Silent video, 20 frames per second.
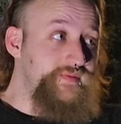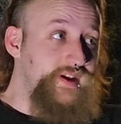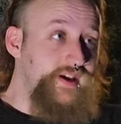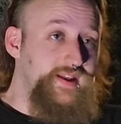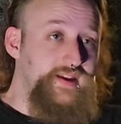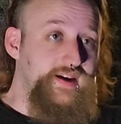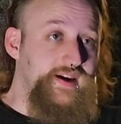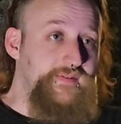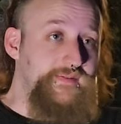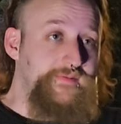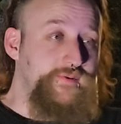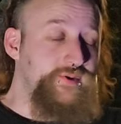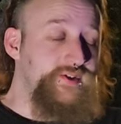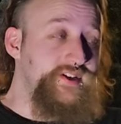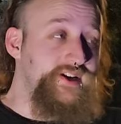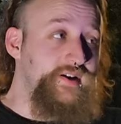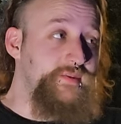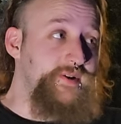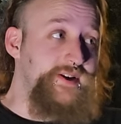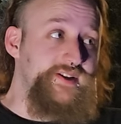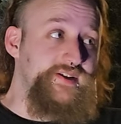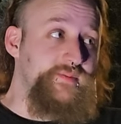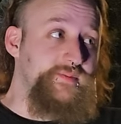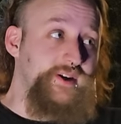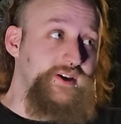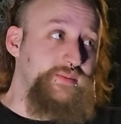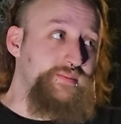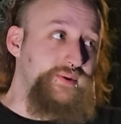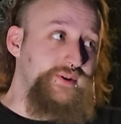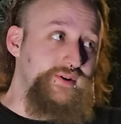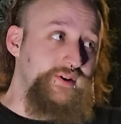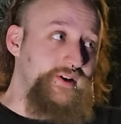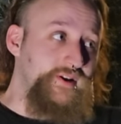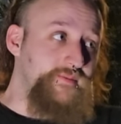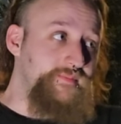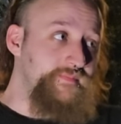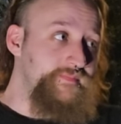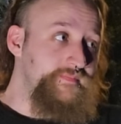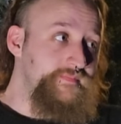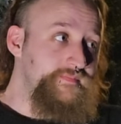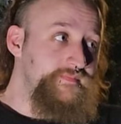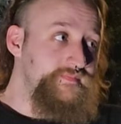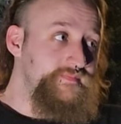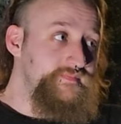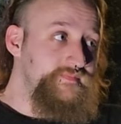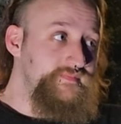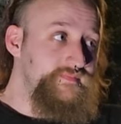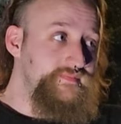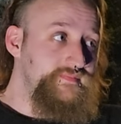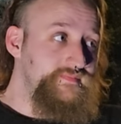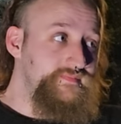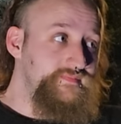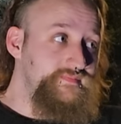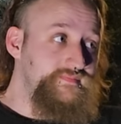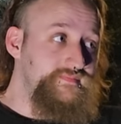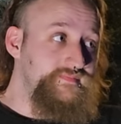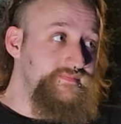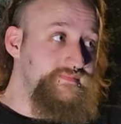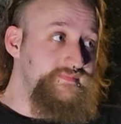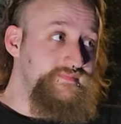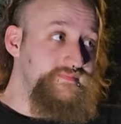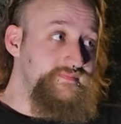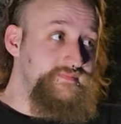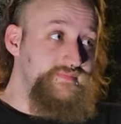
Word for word: I think I have four terabytes on my computer. That's what I got right now.